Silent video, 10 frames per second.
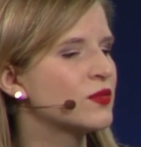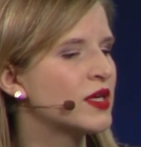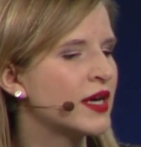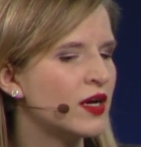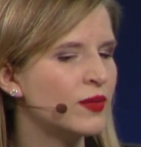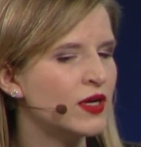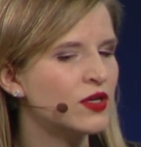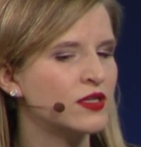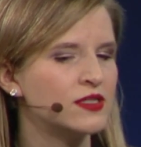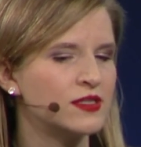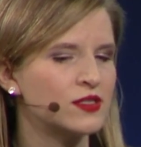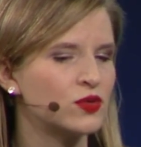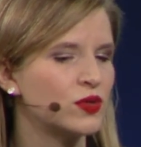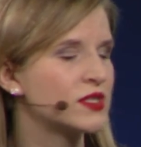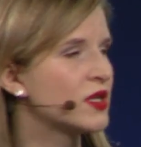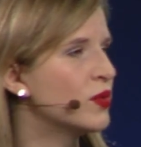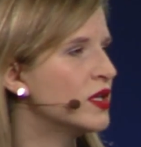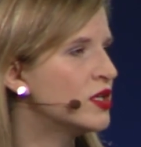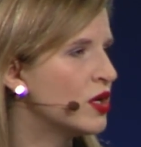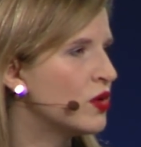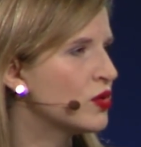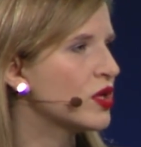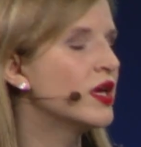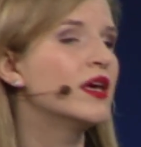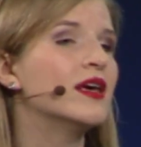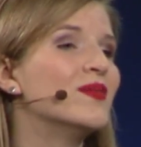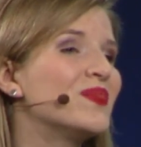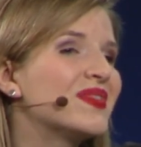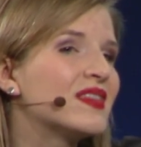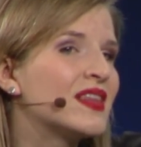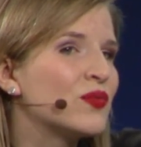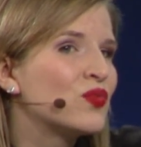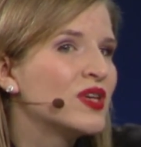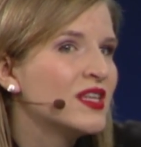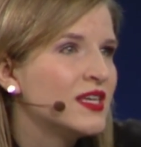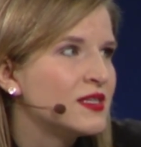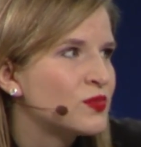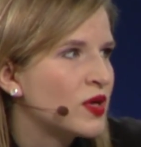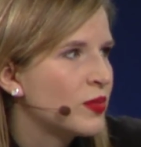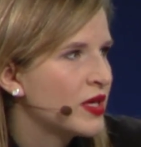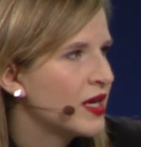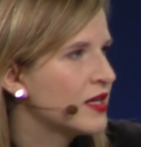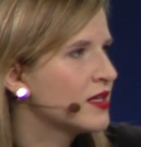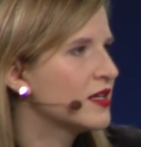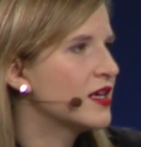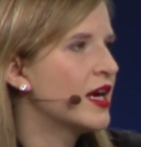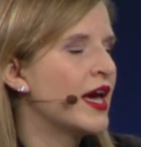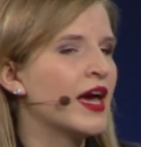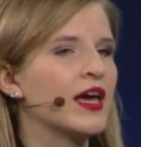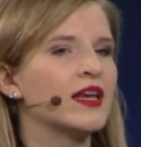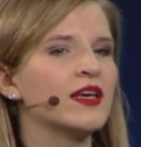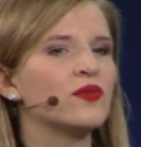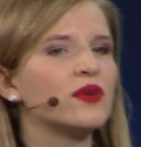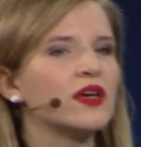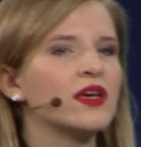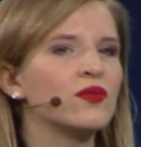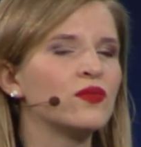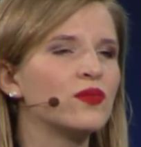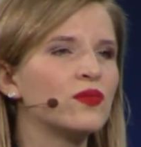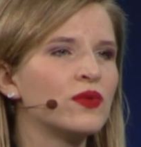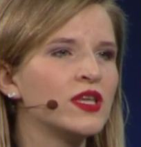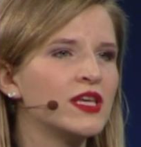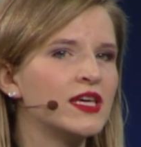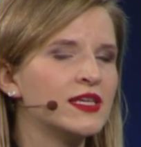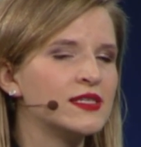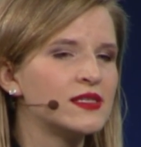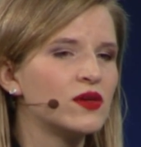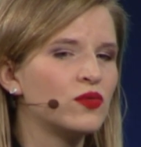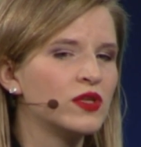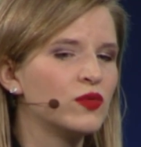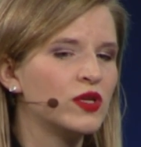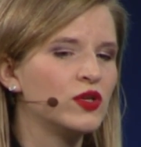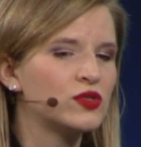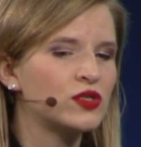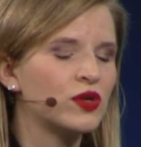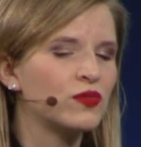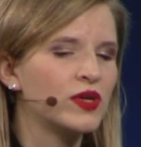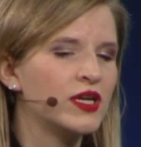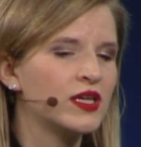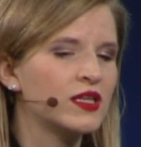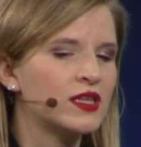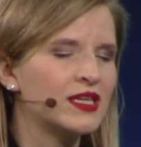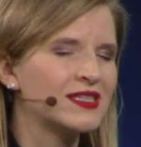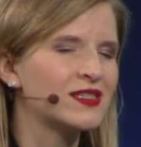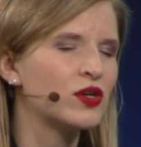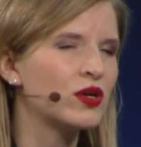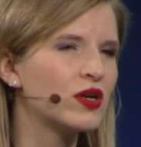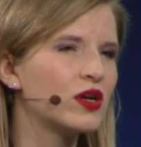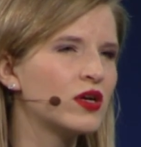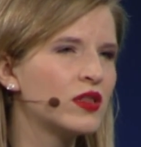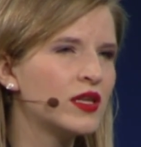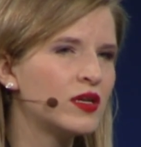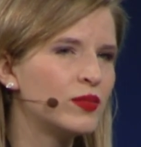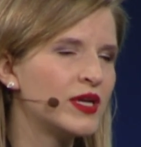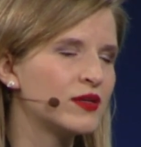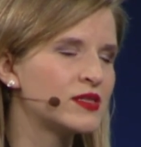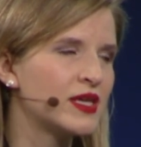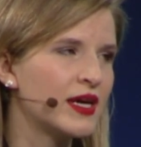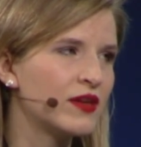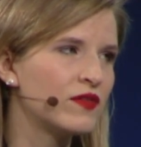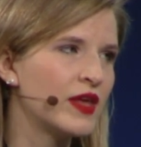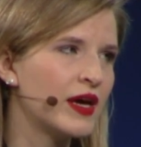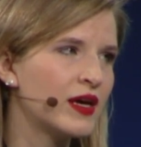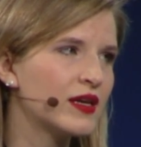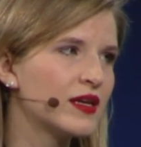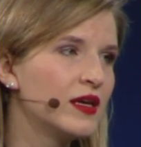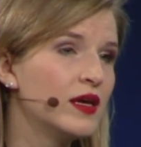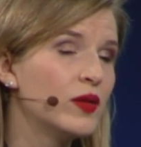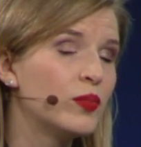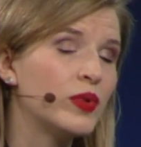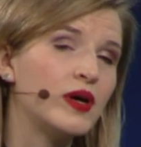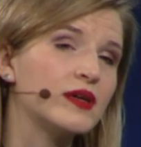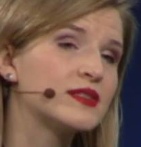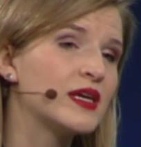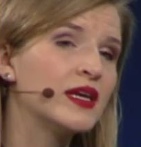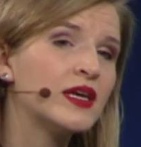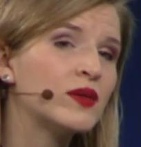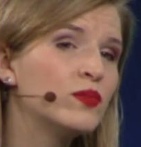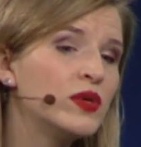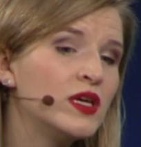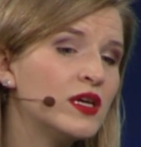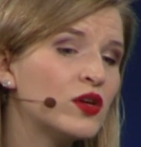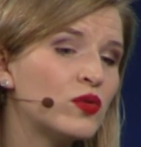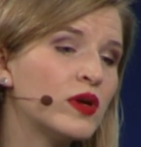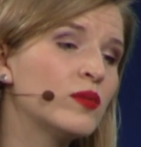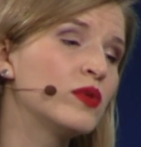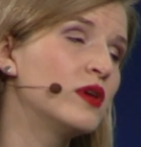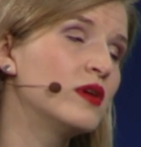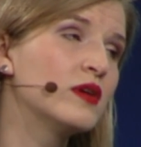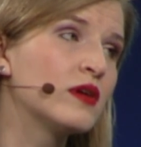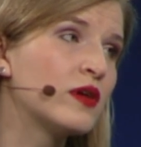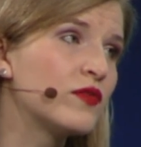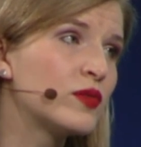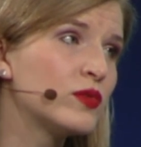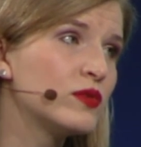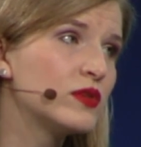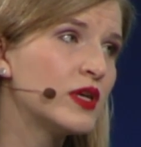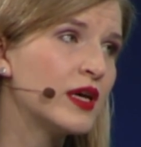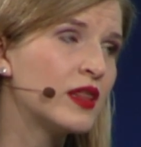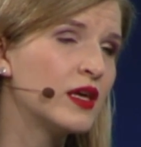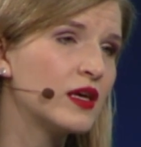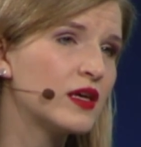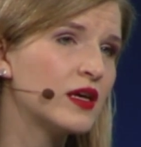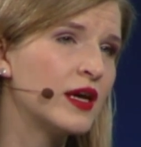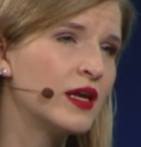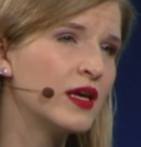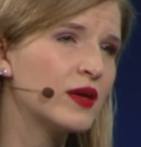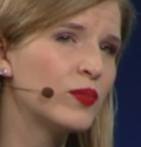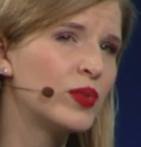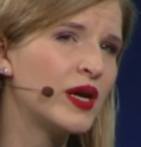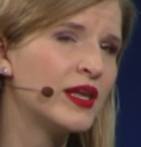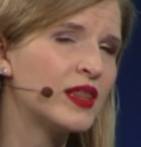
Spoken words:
we care about, and these are the stories that we don't, that really is propaganda. Yeah. And it really is only when you start reading the things that are a little bit outside of that box, and it can be incredibly uncomfortable, I think. But I